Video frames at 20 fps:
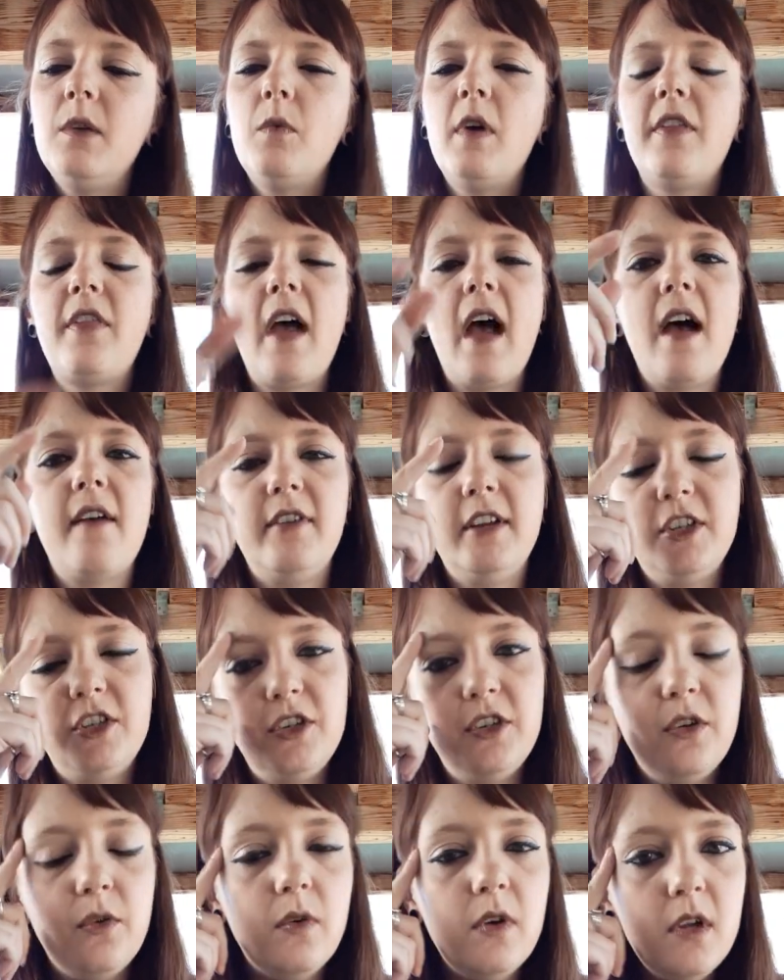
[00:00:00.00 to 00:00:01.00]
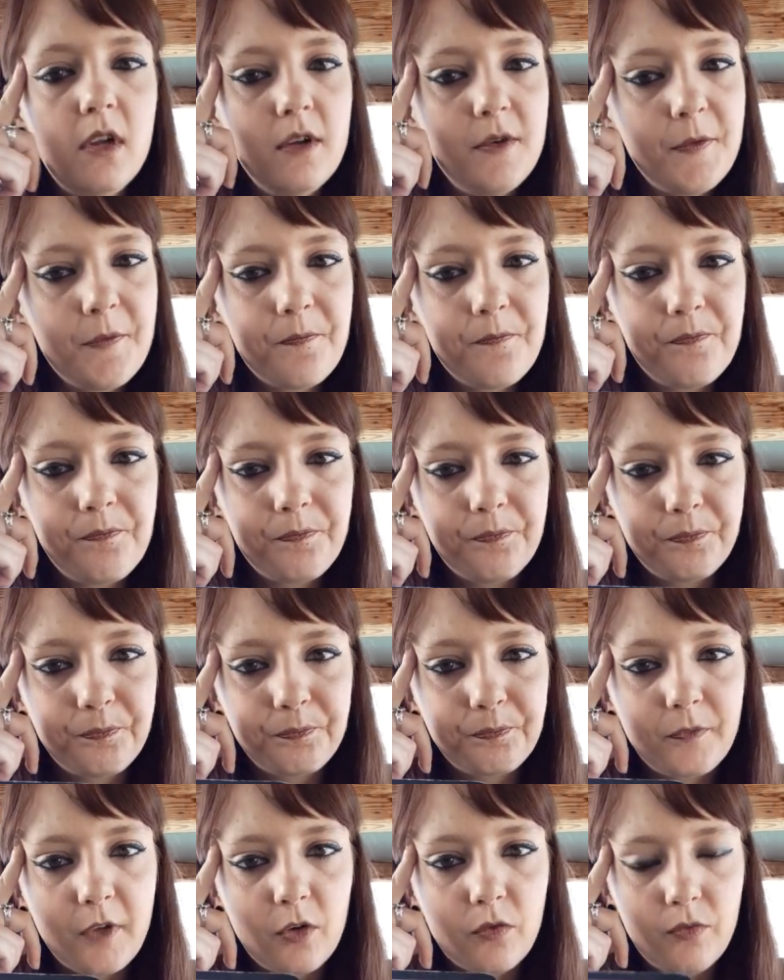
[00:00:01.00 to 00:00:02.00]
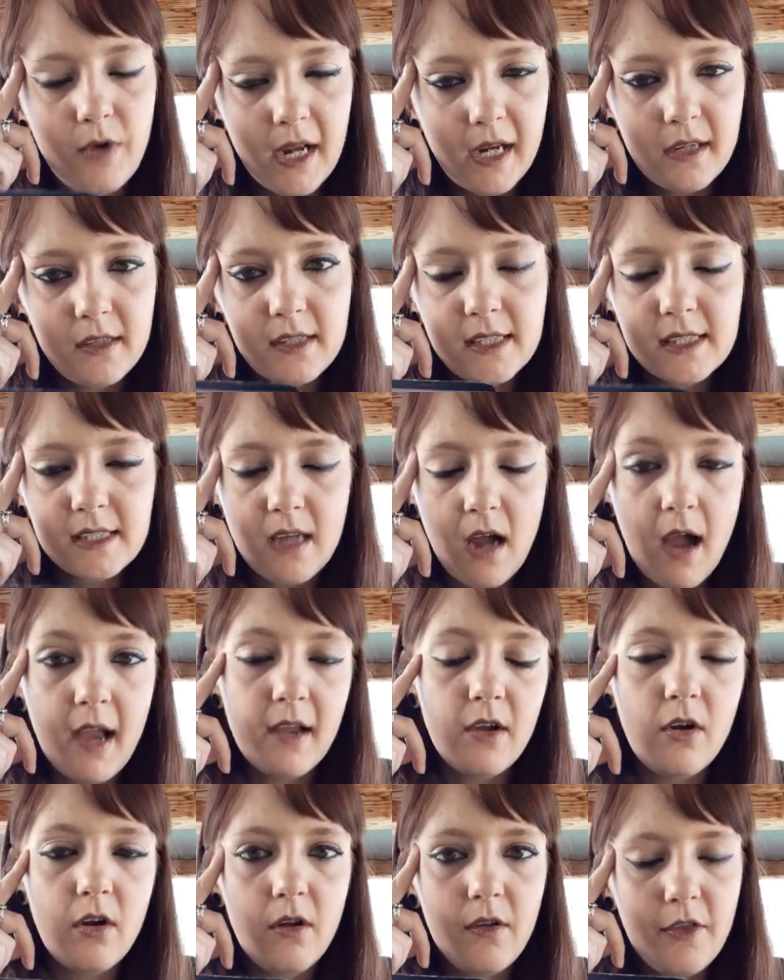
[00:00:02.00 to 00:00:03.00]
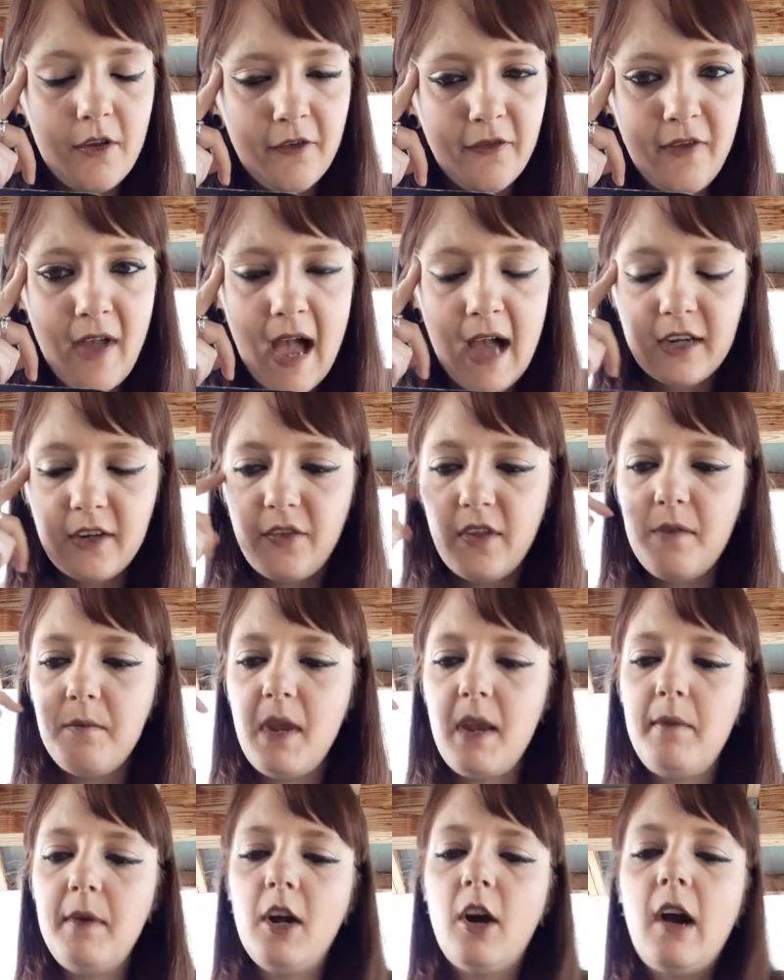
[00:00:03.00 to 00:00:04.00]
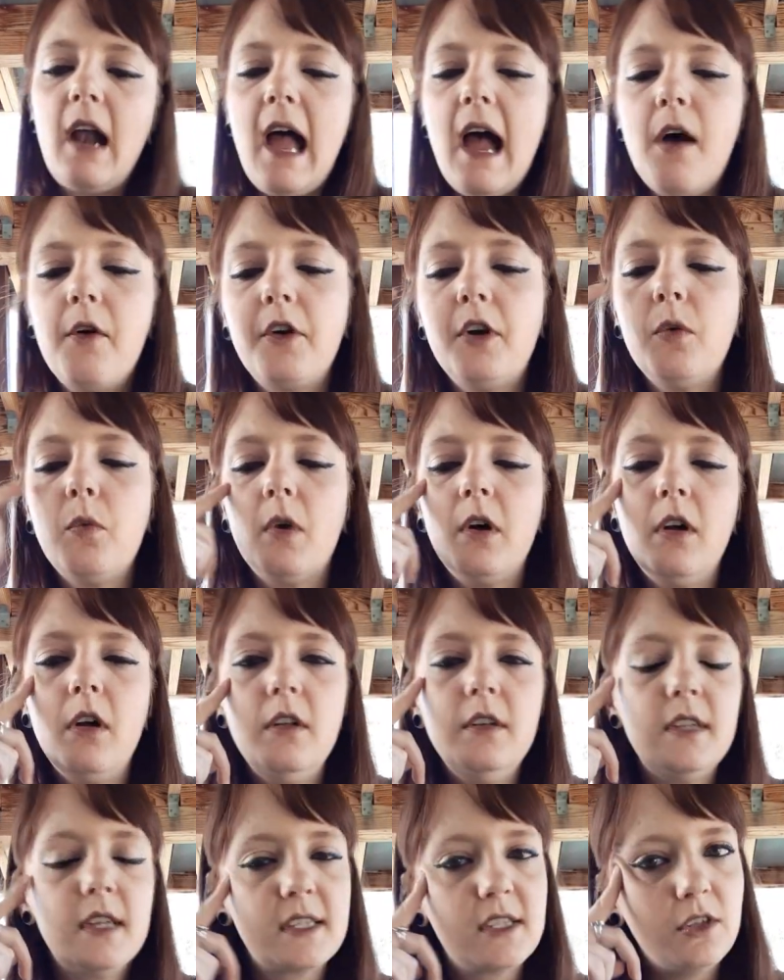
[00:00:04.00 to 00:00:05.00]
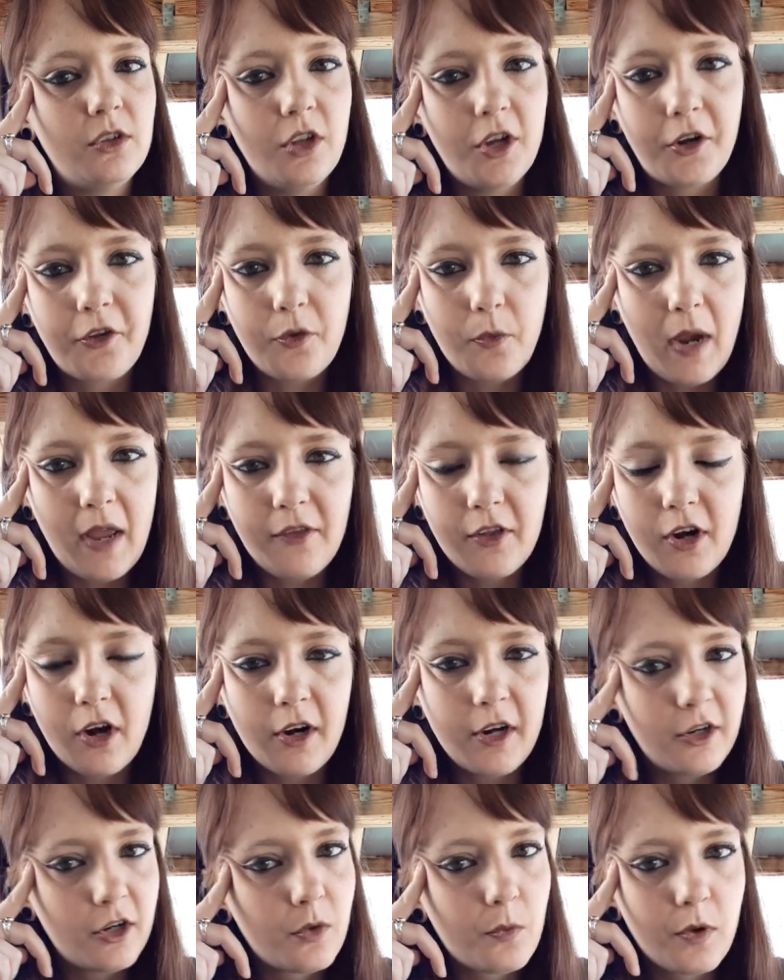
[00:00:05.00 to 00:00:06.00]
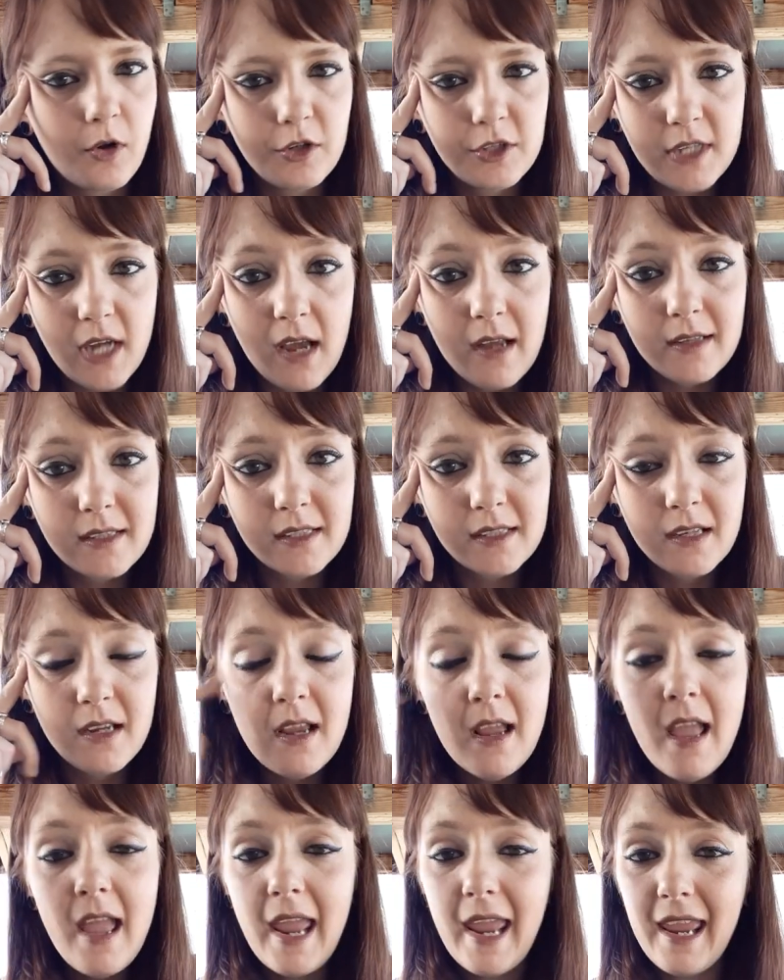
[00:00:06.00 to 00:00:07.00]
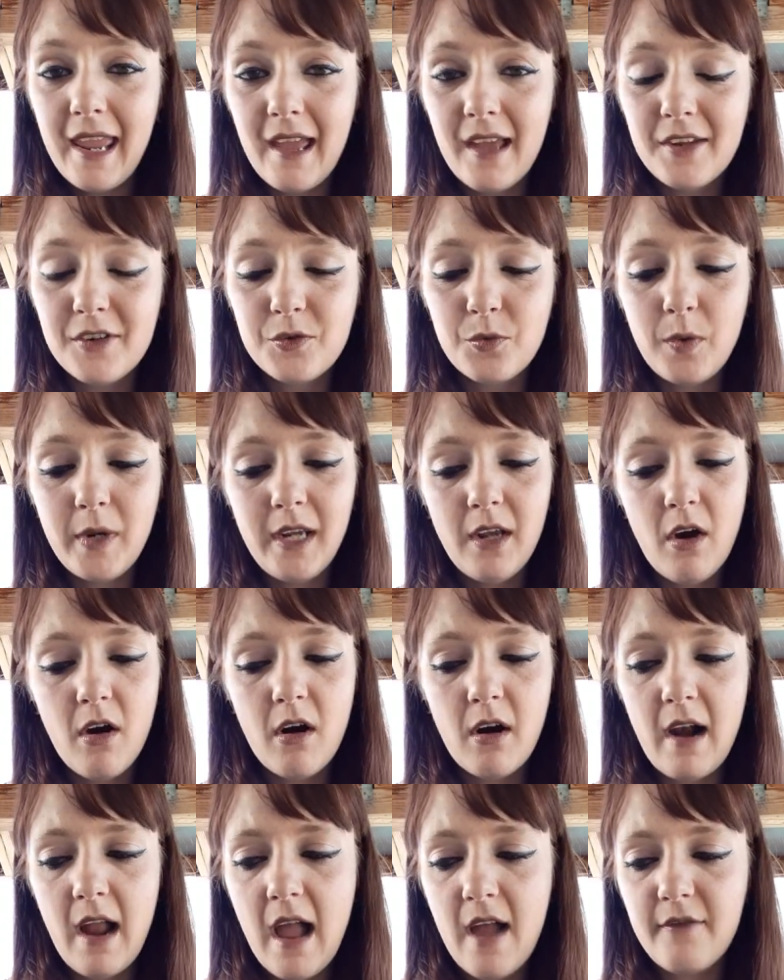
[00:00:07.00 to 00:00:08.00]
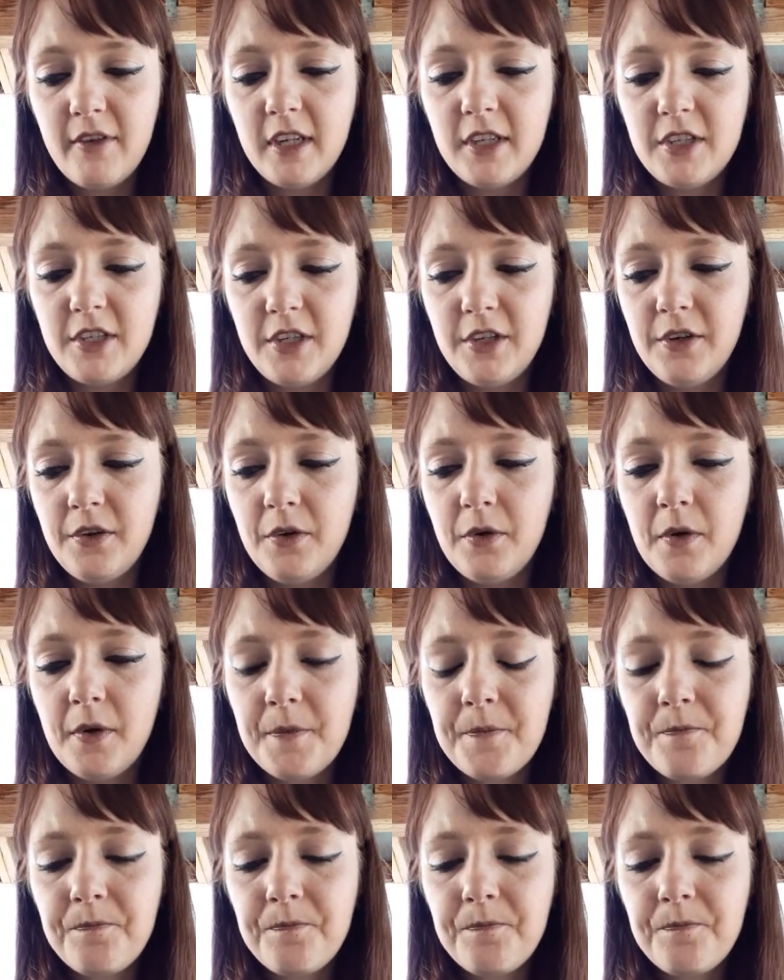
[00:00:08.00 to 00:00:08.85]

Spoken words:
with having to reconcile the fact that maybe our outer world doesn't look the way that our inner world does, and we are having to